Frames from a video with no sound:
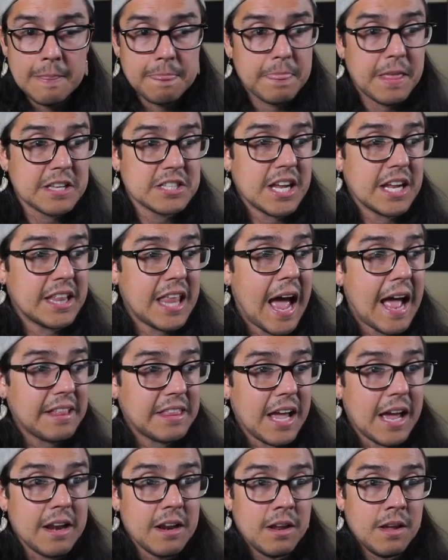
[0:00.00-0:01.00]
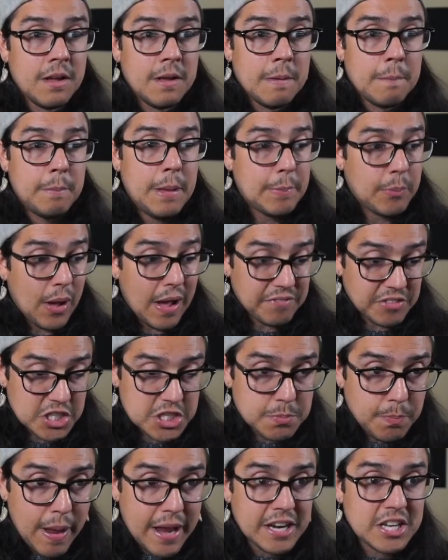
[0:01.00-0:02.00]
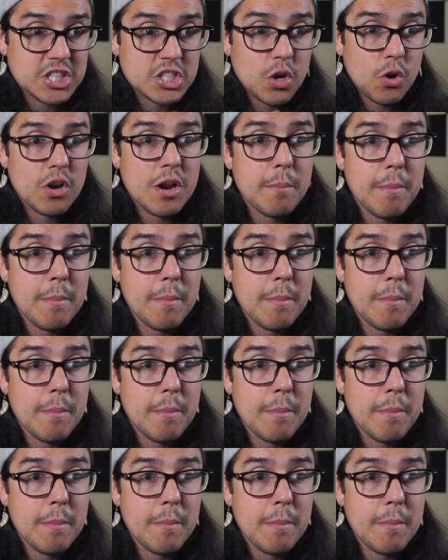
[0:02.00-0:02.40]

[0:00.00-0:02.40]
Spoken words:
things like that, that people have to spend a certain